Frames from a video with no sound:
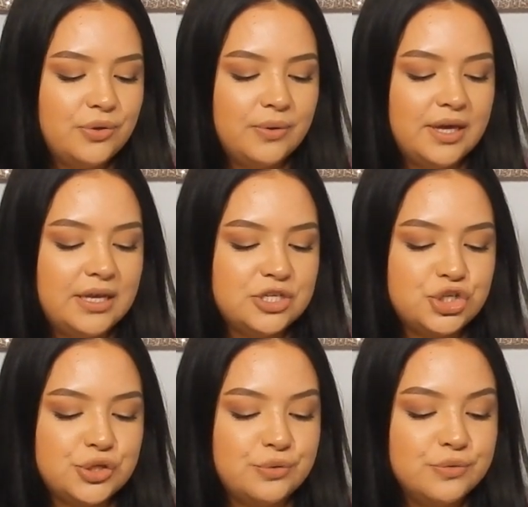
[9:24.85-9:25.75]
you can
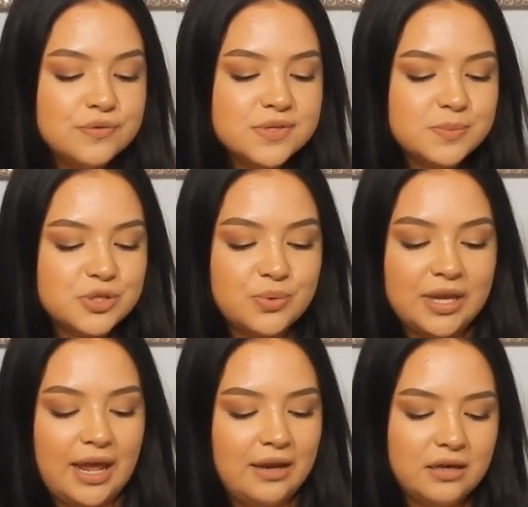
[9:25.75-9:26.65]
choose
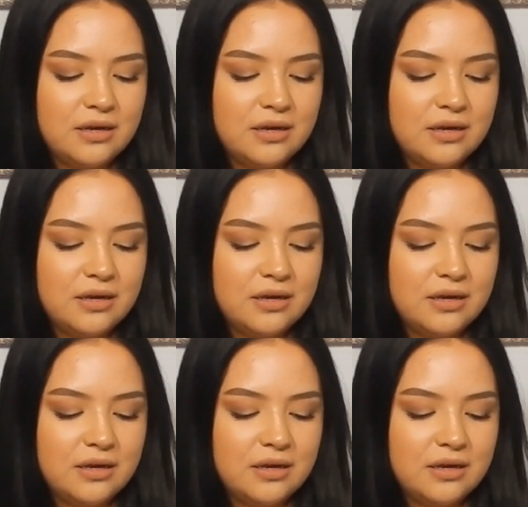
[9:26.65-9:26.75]
between any